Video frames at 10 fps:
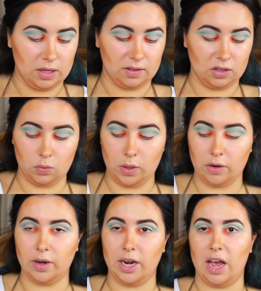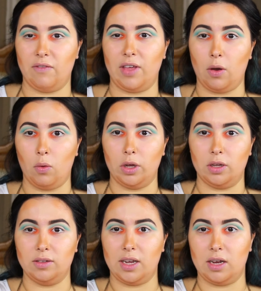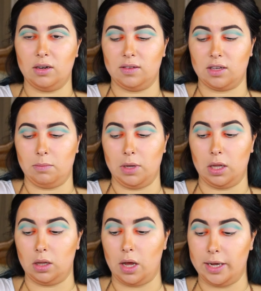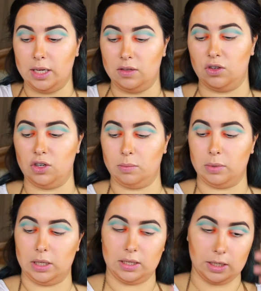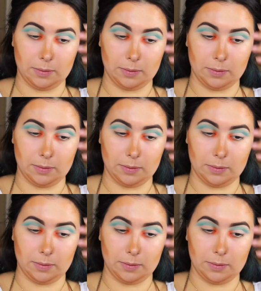Since we already have that oil down, it's gonna be a lot easier to blend